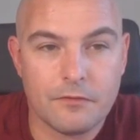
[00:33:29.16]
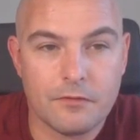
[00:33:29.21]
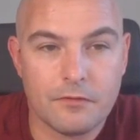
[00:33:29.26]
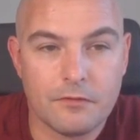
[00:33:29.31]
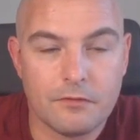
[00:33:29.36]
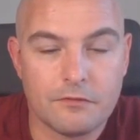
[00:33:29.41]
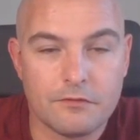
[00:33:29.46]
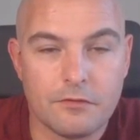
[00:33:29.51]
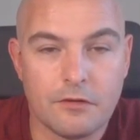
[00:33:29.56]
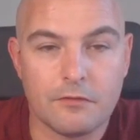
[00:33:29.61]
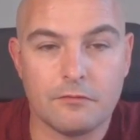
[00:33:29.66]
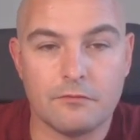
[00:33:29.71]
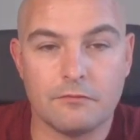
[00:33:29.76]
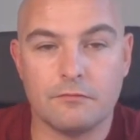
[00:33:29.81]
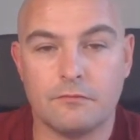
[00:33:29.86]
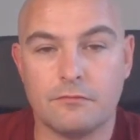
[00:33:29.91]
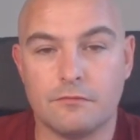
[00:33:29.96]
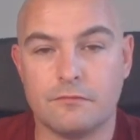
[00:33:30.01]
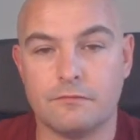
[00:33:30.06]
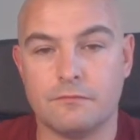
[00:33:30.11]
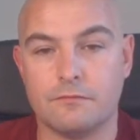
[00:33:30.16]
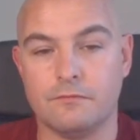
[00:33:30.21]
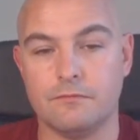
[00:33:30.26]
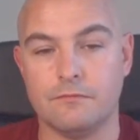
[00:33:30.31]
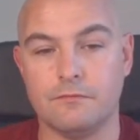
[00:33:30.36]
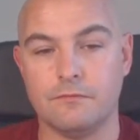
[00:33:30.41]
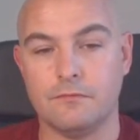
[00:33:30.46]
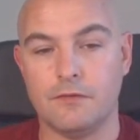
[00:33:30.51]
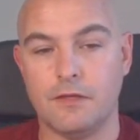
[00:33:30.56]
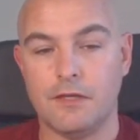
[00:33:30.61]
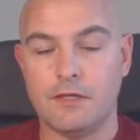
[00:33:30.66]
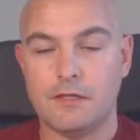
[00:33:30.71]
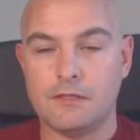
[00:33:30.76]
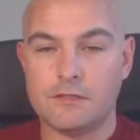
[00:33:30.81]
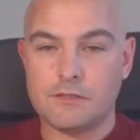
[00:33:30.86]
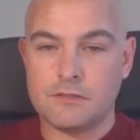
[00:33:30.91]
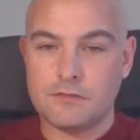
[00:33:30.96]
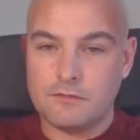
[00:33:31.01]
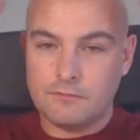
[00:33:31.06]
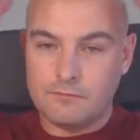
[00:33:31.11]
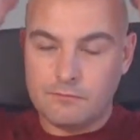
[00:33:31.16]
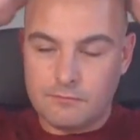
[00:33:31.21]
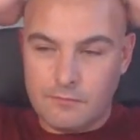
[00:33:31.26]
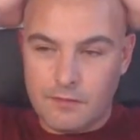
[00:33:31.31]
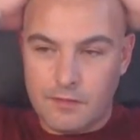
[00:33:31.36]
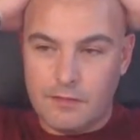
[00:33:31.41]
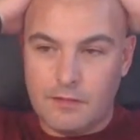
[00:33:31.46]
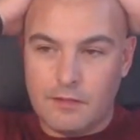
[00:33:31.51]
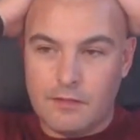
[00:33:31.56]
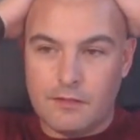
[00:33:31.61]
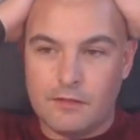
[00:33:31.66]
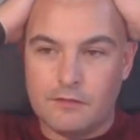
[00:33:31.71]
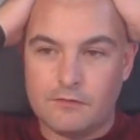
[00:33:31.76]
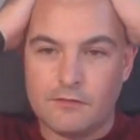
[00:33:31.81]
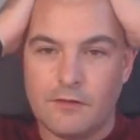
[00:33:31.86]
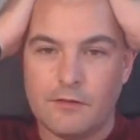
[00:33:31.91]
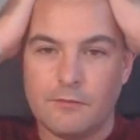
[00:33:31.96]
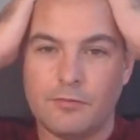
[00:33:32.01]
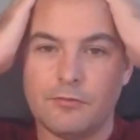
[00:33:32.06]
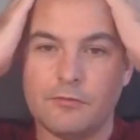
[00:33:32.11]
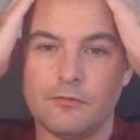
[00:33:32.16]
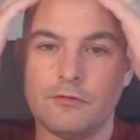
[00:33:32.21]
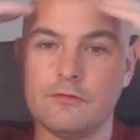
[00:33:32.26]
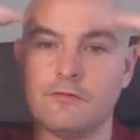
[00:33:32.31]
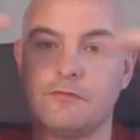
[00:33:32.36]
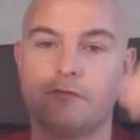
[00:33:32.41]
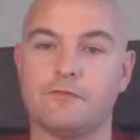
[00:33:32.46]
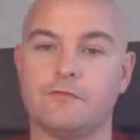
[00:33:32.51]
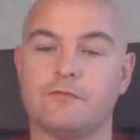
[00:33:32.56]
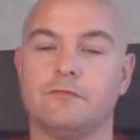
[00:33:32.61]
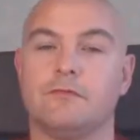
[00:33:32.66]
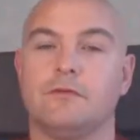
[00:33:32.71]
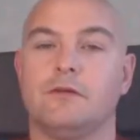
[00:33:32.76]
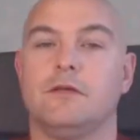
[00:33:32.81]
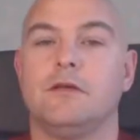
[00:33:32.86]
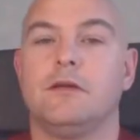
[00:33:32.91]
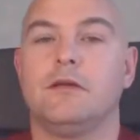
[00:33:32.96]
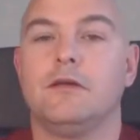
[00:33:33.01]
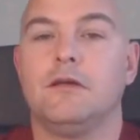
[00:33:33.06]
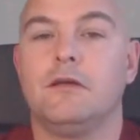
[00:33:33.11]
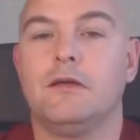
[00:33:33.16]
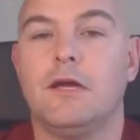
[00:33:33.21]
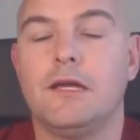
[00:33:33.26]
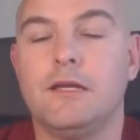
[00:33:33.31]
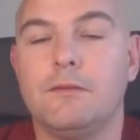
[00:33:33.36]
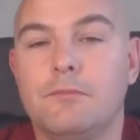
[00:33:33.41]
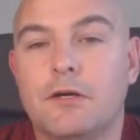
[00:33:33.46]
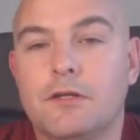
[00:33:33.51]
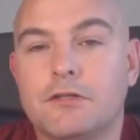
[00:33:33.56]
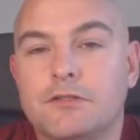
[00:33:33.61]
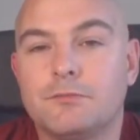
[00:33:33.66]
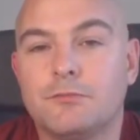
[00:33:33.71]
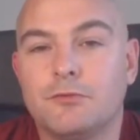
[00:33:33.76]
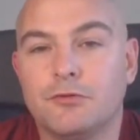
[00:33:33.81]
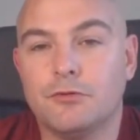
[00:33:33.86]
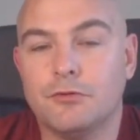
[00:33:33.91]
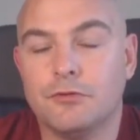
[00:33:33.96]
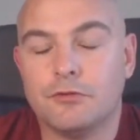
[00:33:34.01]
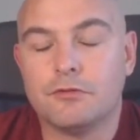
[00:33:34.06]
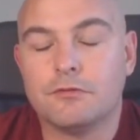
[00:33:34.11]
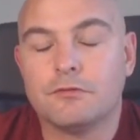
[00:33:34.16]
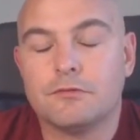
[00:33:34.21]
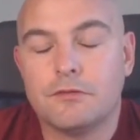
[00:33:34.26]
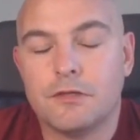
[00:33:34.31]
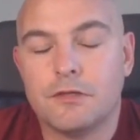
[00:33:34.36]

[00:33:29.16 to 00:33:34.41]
So here's an example of a much more,